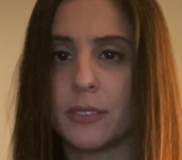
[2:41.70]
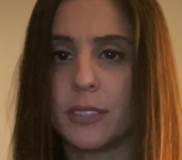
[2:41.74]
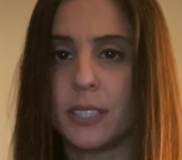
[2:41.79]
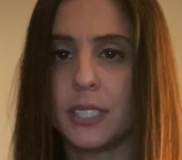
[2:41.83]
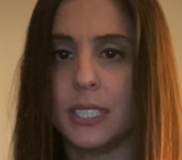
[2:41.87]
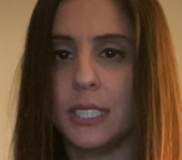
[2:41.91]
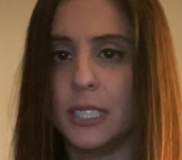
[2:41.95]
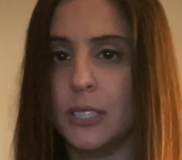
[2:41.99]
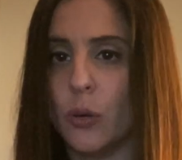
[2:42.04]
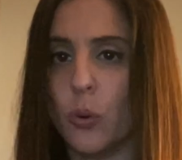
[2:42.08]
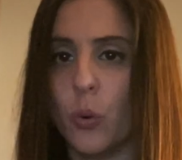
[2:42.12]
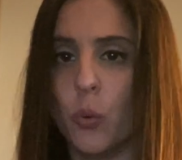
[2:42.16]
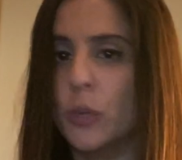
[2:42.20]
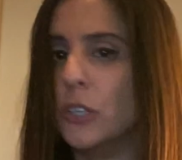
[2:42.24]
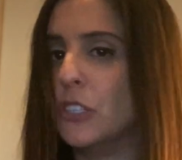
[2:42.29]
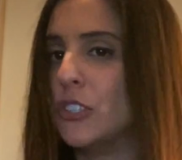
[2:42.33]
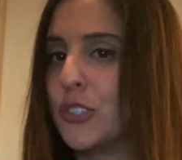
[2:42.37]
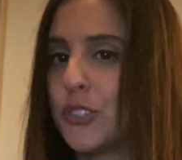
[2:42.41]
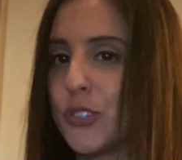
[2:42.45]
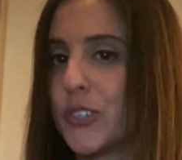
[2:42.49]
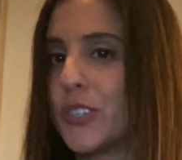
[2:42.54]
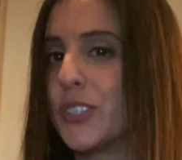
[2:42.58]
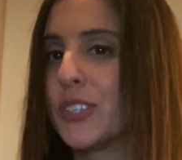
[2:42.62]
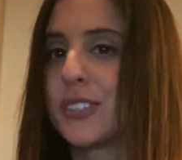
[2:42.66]
he always
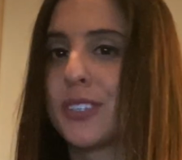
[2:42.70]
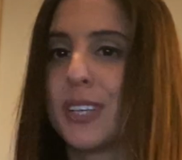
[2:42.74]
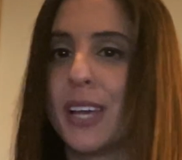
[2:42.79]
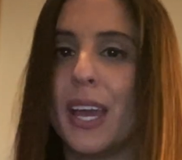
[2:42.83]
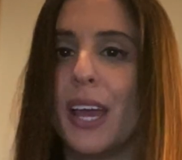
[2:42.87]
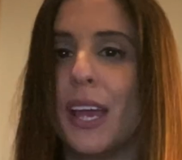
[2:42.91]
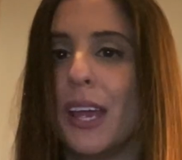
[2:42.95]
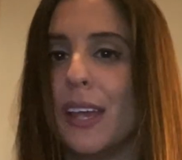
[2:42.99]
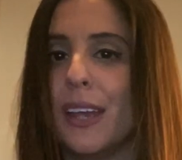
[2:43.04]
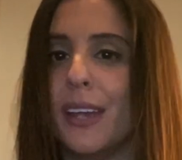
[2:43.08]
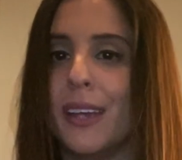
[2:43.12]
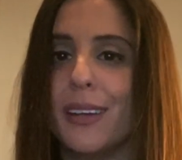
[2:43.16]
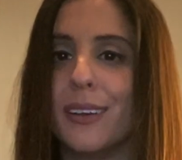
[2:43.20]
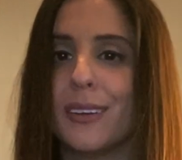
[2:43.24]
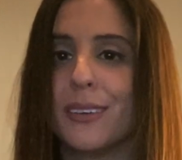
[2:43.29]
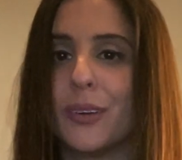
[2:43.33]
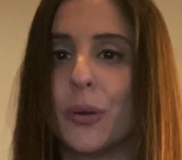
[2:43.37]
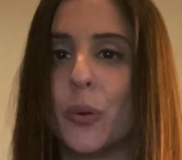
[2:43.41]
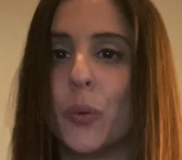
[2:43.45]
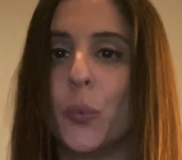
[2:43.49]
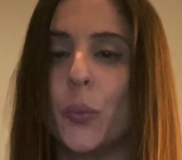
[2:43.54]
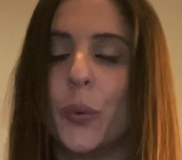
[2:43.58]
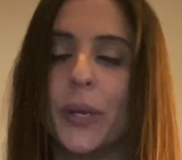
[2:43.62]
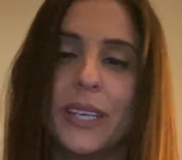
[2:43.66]
used to say,
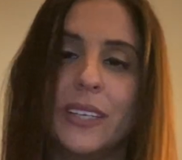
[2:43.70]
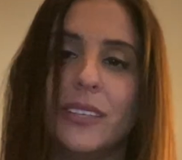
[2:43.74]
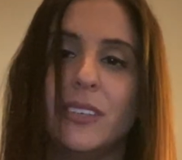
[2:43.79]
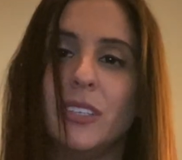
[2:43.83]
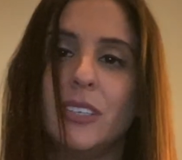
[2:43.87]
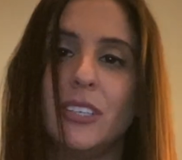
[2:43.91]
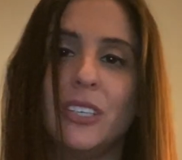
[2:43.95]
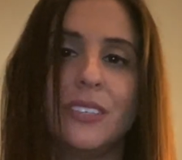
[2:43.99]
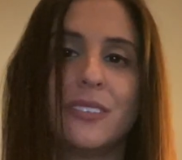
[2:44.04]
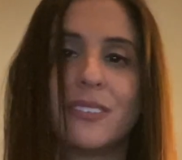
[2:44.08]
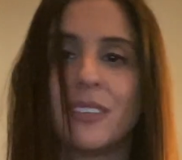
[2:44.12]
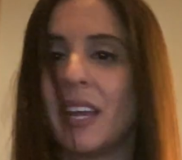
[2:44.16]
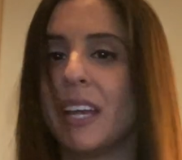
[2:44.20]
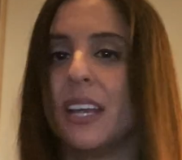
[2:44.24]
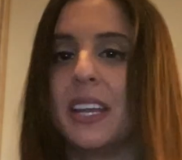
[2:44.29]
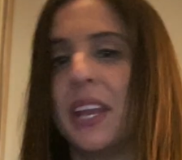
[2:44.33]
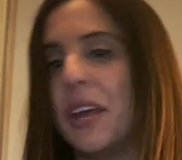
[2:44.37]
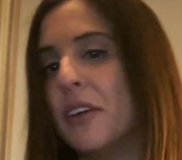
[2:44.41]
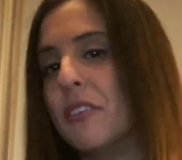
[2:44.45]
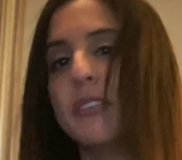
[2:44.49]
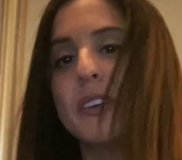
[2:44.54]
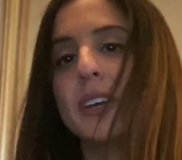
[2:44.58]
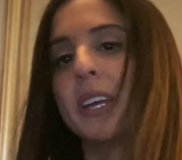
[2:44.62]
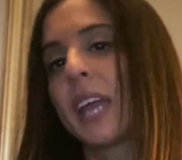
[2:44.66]
we say
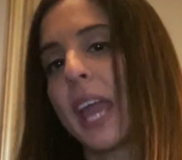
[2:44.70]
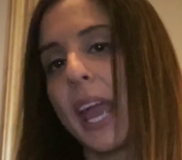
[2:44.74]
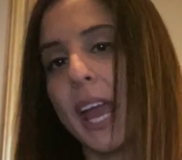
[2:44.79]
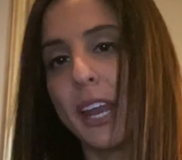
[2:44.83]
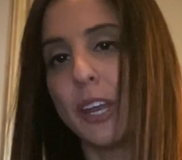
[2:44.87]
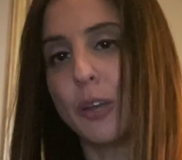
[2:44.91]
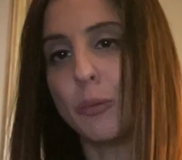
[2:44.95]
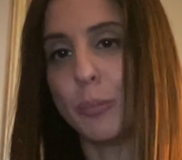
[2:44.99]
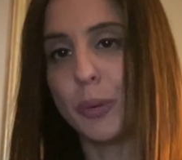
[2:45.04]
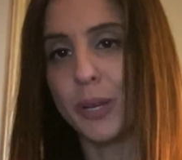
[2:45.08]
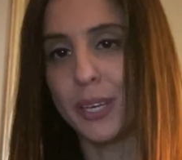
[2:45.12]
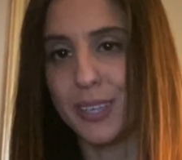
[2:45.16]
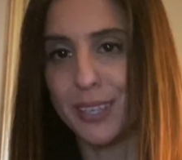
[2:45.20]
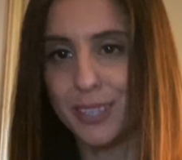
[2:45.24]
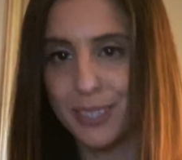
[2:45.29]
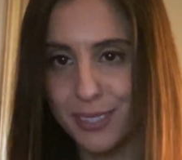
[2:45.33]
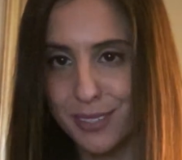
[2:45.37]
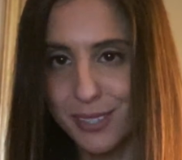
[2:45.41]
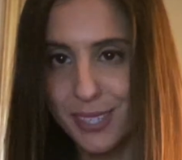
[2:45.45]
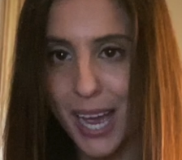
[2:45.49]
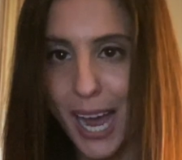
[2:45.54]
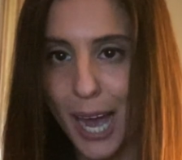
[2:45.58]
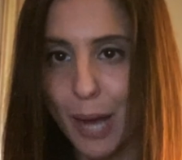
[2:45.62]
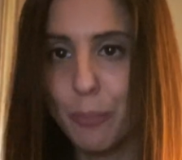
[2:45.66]
never again, but it
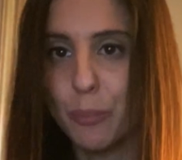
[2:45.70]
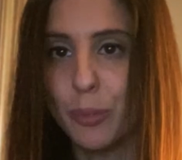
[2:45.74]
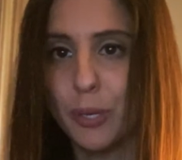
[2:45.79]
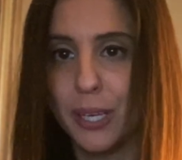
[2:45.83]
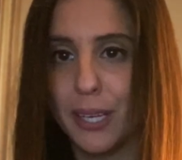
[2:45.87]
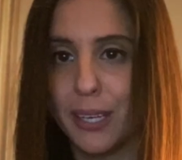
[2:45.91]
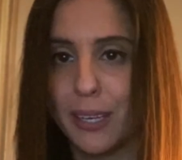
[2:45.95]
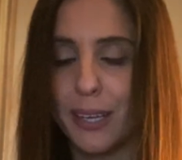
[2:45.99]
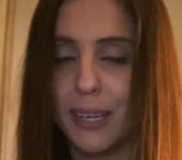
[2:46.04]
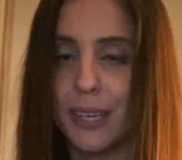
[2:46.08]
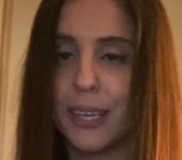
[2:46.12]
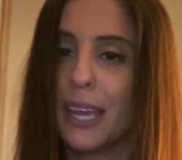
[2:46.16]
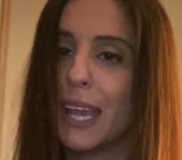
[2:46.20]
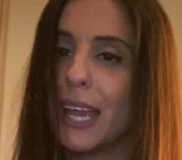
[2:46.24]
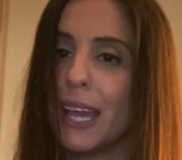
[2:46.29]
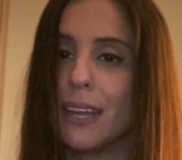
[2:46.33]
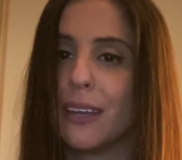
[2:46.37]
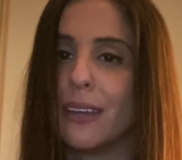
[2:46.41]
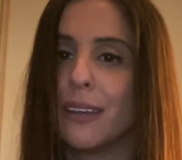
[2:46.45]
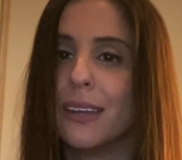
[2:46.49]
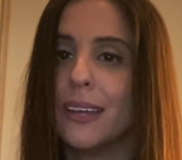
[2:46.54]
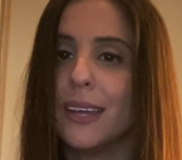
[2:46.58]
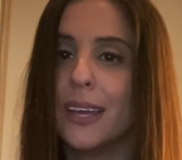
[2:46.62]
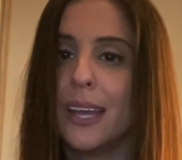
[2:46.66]
is happening
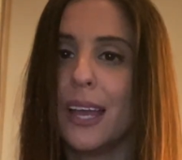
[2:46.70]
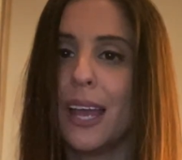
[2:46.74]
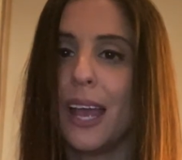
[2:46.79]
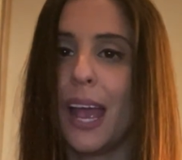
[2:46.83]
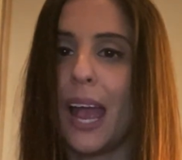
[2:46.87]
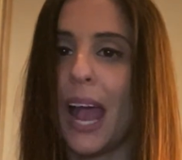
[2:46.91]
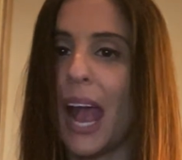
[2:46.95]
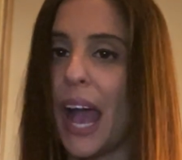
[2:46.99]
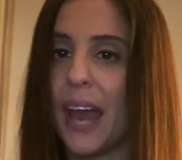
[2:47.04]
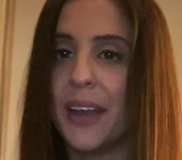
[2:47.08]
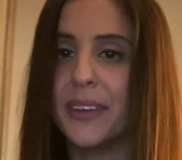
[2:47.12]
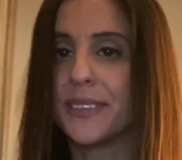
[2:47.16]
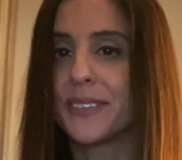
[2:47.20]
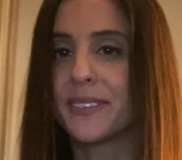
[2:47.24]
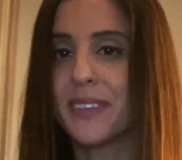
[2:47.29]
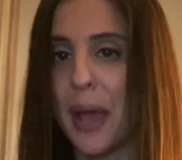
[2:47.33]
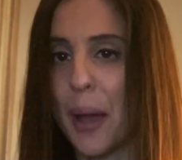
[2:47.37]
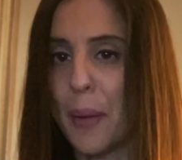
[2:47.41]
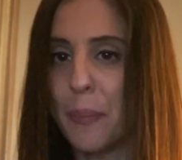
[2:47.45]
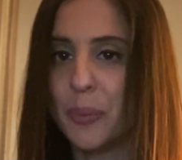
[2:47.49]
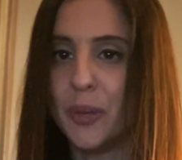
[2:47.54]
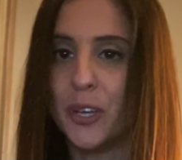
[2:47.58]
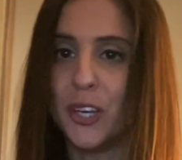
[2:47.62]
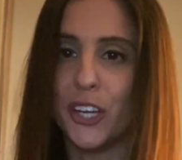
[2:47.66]
again. And it's
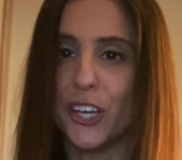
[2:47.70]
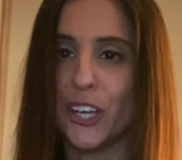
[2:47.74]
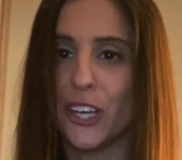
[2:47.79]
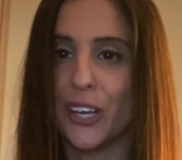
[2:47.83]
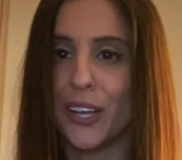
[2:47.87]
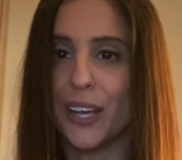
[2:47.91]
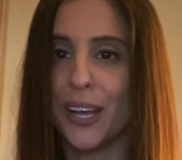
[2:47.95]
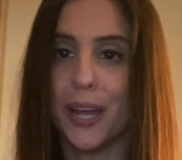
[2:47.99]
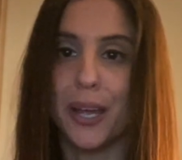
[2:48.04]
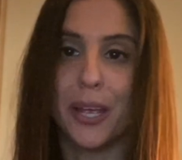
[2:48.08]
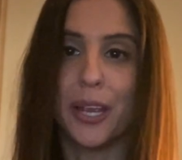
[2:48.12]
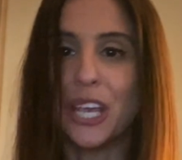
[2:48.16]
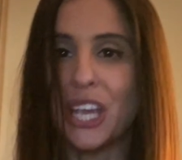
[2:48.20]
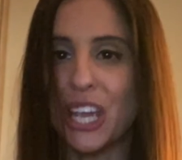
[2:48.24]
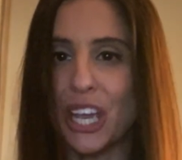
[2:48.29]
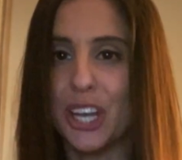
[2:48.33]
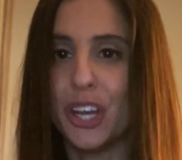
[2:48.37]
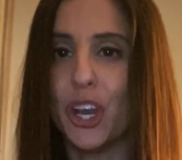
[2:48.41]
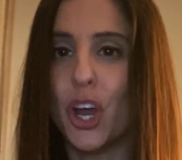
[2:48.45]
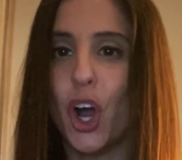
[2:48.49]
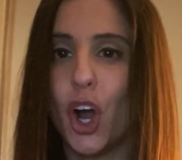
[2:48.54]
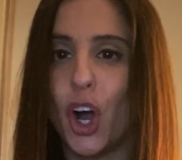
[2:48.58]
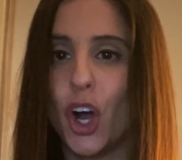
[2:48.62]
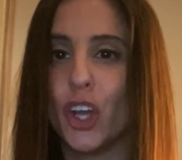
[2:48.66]
happening
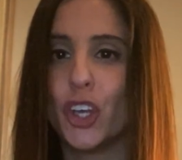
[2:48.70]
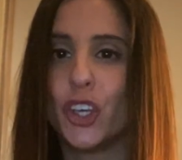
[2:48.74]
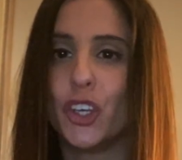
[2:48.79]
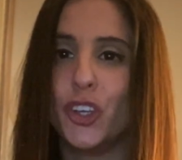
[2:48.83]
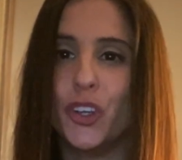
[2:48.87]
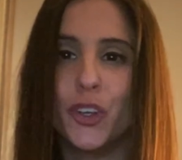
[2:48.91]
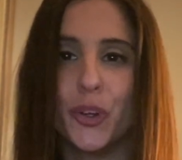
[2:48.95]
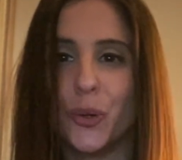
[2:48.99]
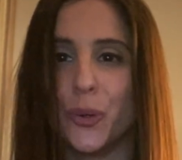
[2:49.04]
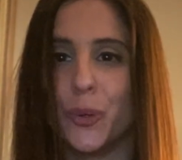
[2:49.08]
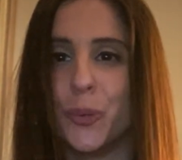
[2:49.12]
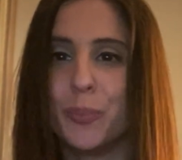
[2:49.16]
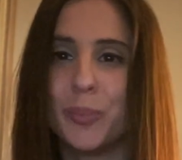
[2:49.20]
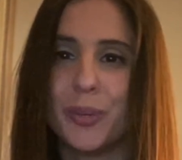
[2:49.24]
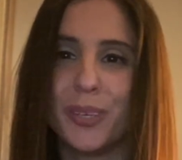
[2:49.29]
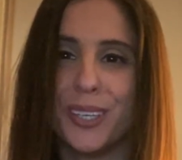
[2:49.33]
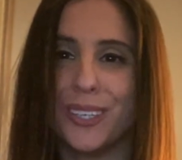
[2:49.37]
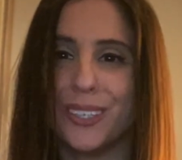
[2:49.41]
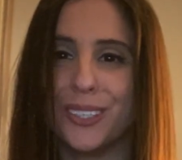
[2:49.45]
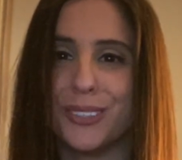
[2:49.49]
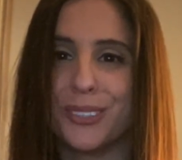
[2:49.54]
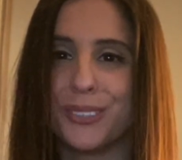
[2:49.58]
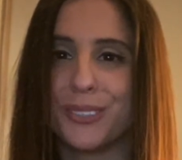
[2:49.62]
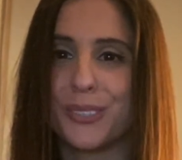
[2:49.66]
again on
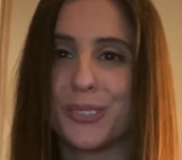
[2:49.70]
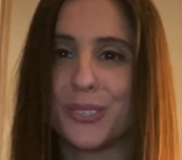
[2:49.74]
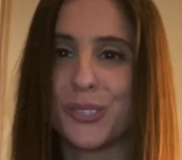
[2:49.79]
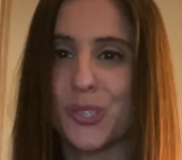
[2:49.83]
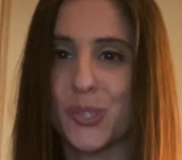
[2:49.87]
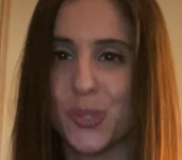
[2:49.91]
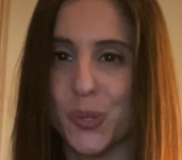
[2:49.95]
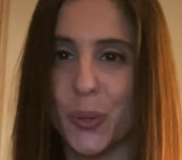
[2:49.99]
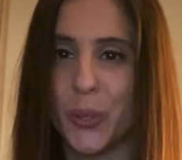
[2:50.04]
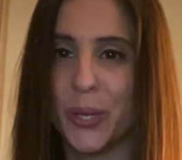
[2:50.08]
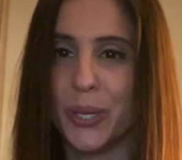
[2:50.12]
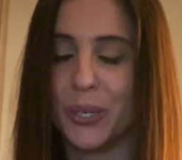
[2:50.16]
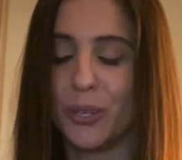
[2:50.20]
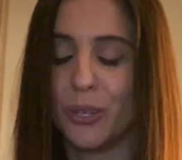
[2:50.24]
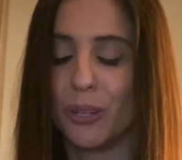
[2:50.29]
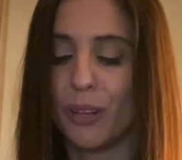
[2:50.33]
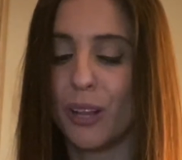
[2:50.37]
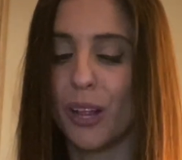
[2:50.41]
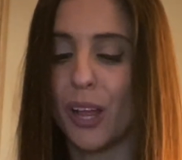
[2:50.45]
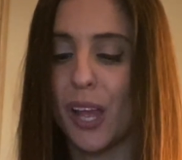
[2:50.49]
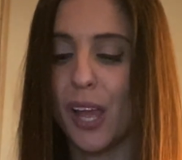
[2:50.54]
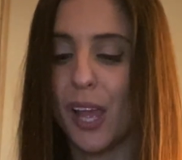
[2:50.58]
European soil.